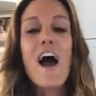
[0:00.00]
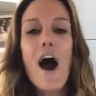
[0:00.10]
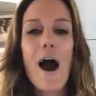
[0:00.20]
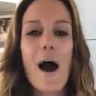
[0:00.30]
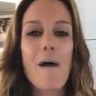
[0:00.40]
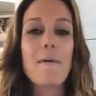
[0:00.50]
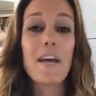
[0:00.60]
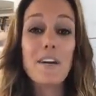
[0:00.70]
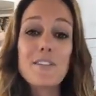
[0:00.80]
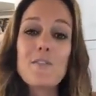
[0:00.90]
And
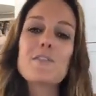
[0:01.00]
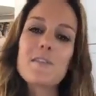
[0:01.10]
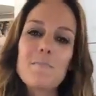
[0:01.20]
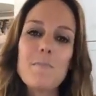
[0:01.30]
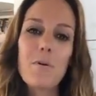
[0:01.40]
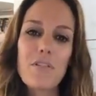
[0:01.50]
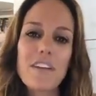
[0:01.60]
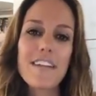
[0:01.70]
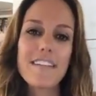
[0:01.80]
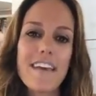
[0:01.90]
I also know some people
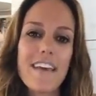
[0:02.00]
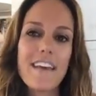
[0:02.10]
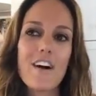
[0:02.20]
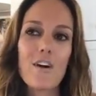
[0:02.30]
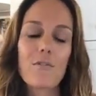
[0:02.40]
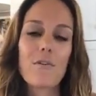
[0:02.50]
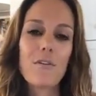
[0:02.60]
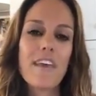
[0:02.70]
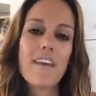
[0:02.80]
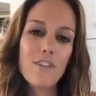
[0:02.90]
think that
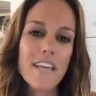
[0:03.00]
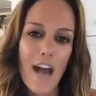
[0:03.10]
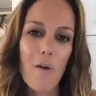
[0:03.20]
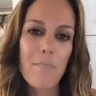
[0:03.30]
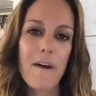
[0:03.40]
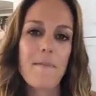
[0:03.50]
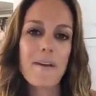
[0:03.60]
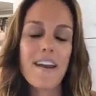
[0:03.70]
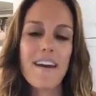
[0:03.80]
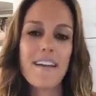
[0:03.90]
they really help them.
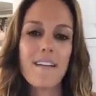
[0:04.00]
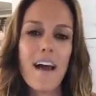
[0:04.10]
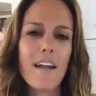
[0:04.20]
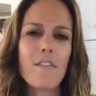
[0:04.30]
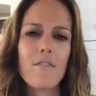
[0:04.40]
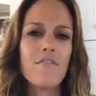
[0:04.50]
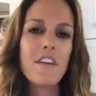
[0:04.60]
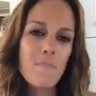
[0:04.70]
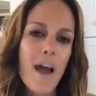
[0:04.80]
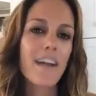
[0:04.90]
And a lot of the
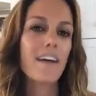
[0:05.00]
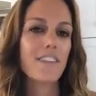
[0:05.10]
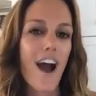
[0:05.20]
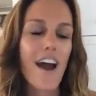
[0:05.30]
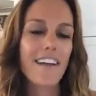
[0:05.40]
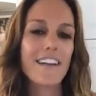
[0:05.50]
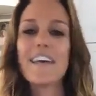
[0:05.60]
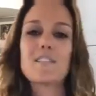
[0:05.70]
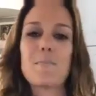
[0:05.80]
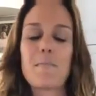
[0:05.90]
feedback I've gotten
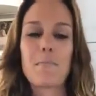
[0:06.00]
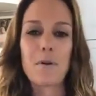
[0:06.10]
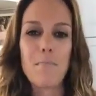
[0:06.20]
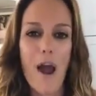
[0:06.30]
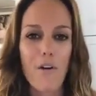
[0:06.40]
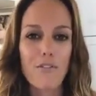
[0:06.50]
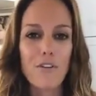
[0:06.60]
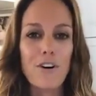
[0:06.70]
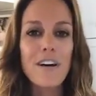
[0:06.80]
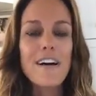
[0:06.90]
has been pretty
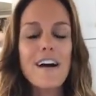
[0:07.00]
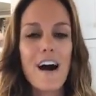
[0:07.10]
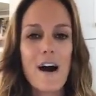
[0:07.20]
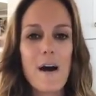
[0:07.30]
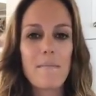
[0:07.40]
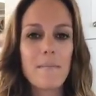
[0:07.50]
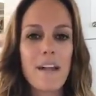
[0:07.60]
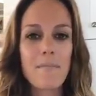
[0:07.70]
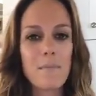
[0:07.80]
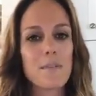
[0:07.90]
powerful. A
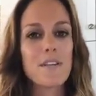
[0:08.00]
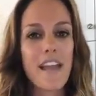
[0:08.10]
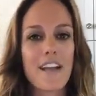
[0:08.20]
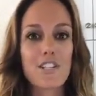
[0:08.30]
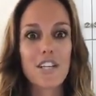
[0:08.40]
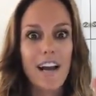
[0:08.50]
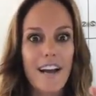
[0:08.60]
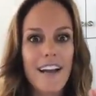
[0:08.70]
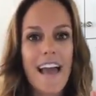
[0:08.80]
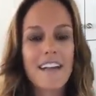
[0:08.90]
lot of people did extra
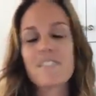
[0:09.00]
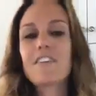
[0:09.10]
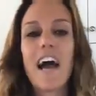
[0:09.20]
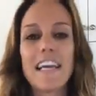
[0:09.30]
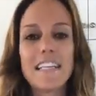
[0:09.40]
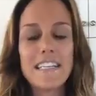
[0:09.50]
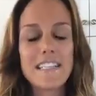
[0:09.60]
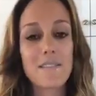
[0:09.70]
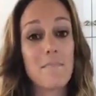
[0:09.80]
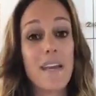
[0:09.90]
acts of
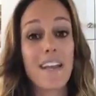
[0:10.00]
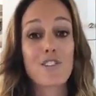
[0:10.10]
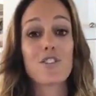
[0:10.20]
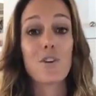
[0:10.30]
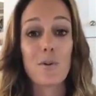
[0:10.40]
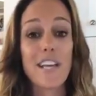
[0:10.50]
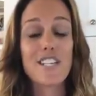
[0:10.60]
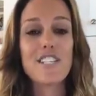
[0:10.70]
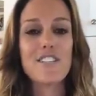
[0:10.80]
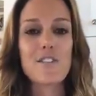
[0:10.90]
kindness and made extra
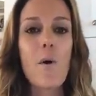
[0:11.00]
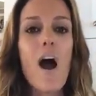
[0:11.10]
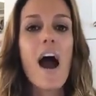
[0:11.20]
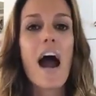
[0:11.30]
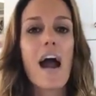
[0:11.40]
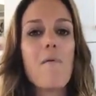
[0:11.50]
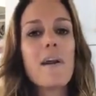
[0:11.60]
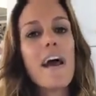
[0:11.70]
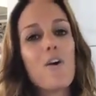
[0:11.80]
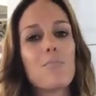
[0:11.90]
donations. So I
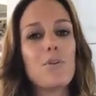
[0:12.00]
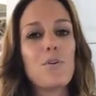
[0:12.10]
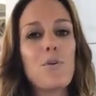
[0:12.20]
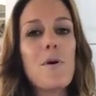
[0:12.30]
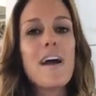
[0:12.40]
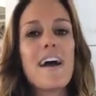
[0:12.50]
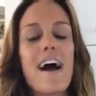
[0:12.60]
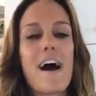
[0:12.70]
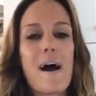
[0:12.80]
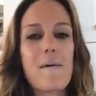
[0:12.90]
want to help you.
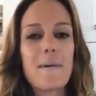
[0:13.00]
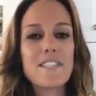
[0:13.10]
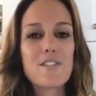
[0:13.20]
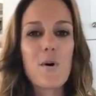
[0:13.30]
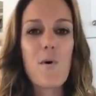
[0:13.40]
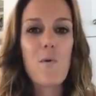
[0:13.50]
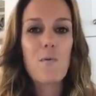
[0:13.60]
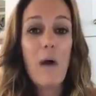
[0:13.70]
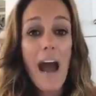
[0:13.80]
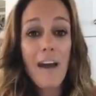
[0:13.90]
And
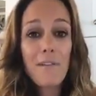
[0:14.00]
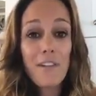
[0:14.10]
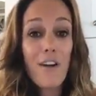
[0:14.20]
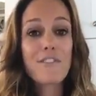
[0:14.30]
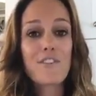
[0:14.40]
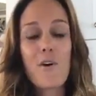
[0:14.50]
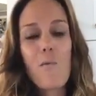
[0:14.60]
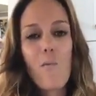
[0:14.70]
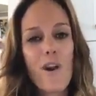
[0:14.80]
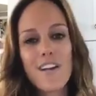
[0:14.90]
so I would love to know
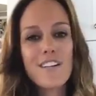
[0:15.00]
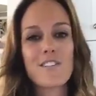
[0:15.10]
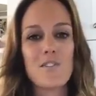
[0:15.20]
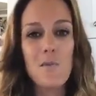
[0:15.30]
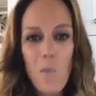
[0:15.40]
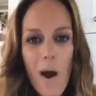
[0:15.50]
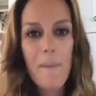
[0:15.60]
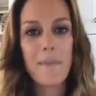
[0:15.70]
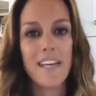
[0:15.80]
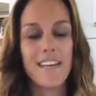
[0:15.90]
what it is you
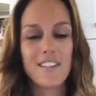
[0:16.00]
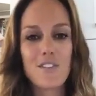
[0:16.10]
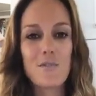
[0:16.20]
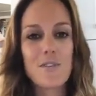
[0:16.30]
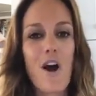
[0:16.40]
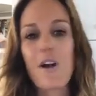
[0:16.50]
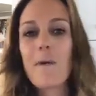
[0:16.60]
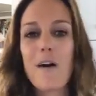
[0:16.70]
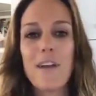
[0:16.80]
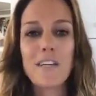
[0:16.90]
want me to talk
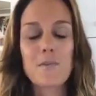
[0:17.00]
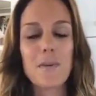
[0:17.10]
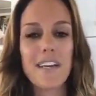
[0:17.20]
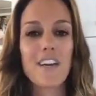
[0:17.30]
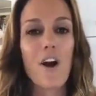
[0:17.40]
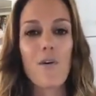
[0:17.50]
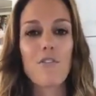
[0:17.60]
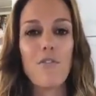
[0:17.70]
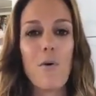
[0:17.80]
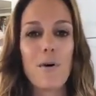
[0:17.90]
about next week and going
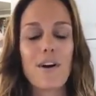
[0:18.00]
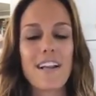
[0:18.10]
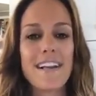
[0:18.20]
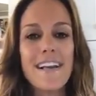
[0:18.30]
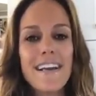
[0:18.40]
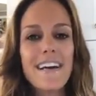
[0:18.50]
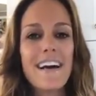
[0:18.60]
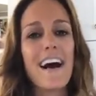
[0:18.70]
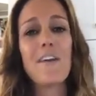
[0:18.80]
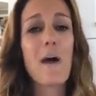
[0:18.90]
forward. And
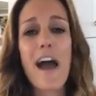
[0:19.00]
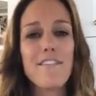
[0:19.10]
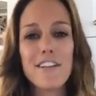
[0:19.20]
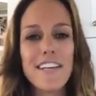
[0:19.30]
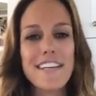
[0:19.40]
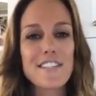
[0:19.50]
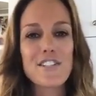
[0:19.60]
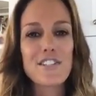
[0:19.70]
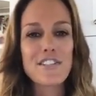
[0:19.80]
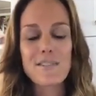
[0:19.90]
I don't have all the
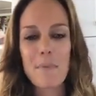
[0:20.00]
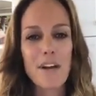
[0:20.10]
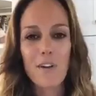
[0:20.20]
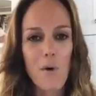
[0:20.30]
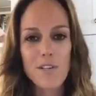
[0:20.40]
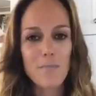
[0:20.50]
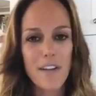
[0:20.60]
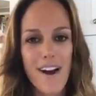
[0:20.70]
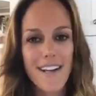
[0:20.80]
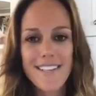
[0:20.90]
answers, but I'll always
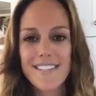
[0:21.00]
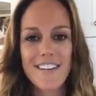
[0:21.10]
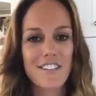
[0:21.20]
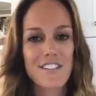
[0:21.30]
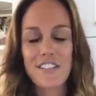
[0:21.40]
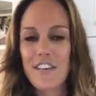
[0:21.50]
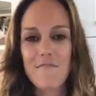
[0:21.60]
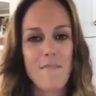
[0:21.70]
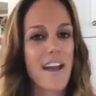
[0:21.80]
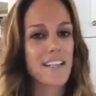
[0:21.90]
be honest and I'll just
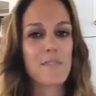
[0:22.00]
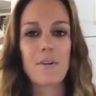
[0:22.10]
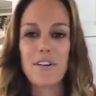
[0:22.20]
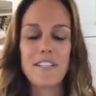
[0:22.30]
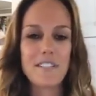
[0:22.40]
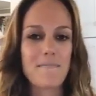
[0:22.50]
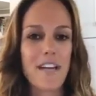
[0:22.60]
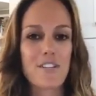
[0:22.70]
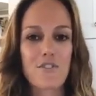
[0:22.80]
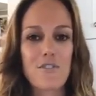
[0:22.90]
give my experience and
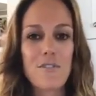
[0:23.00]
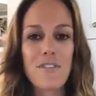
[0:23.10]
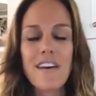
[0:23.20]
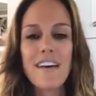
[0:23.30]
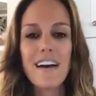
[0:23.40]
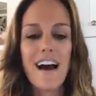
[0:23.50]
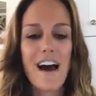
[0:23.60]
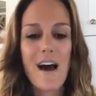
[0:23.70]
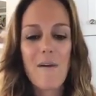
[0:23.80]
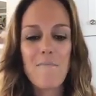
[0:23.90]
my truth.
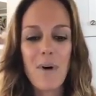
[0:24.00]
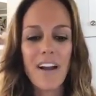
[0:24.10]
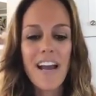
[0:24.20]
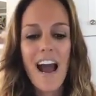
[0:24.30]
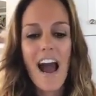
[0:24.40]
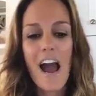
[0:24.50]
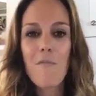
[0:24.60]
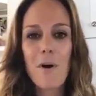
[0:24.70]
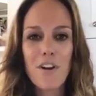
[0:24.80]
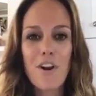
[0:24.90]
But I
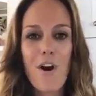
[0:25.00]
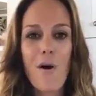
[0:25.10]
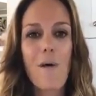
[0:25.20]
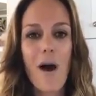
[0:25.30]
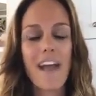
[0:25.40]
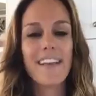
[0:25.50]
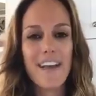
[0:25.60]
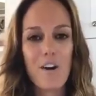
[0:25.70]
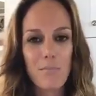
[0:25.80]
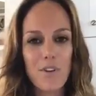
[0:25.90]
wanna know how I can
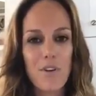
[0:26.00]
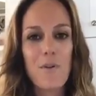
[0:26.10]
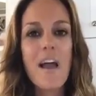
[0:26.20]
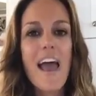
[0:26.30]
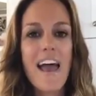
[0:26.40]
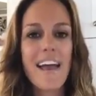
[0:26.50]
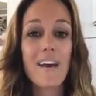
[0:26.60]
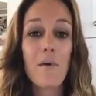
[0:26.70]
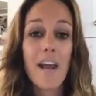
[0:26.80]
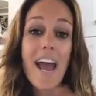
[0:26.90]
help you. And
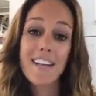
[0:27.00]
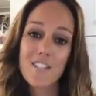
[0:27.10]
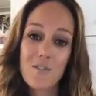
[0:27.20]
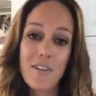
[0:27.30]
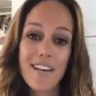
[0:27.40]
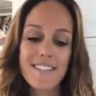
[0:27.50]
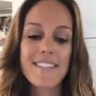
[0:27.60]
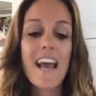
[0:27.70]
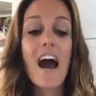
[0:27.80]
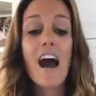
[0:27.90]
I wanna ask you
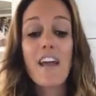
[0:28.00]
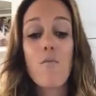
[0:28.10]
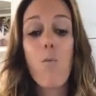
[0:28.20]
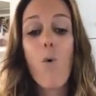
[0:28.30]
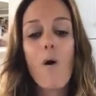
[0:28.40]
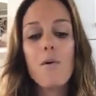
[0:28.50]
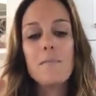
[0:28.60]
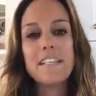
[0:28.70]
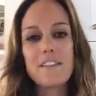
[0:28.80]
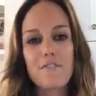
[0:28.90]
this, what would
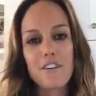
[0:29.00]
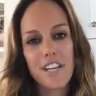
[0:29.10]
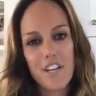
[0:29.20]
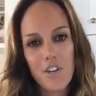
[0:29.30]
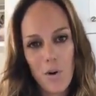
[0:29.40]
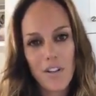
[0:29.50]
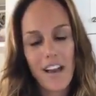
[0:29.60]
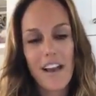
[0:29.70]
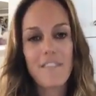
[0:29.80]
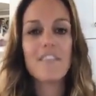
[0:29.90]
be different in your
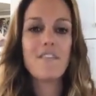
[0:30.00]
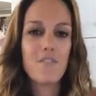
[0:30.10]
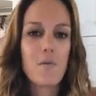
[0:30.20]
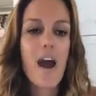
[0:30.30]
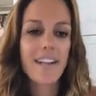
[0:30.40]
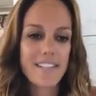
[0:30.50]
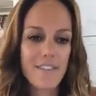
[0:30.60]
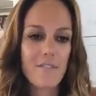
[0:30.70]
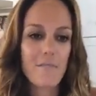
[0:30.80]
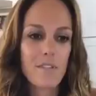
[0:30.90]
life if you had a
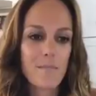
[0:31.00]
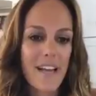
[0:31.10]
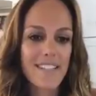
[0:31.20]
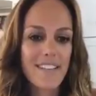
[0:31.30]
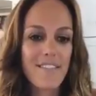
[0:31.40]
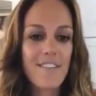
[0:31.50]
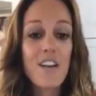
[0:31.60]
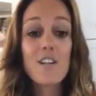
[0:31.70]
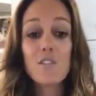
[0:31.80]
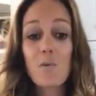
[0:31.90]
different perspective?
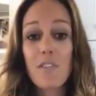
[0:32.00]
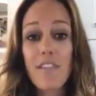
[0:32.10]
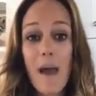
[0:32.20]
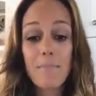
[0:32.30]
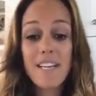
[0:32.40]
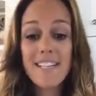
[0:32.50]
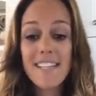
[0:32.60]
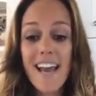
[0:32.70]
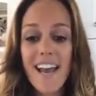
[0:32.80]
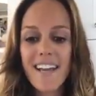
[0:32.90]
So with that being
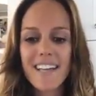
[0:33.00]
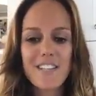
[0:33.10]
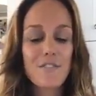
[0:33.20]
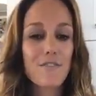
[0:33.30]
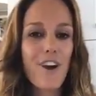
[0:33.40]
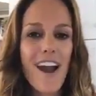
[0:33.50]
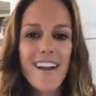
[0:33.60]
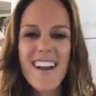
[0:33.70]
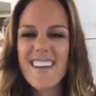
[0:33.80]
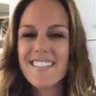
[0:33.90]
said, it's
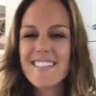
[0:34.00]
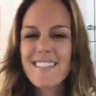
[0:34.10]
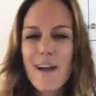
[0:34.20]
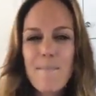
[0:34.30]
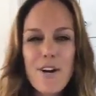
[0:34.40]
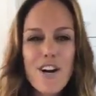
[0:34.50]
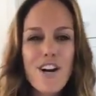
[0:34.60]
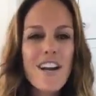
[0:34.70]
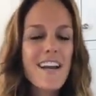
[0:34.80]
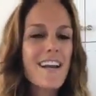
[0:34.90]
Friday, it's summer.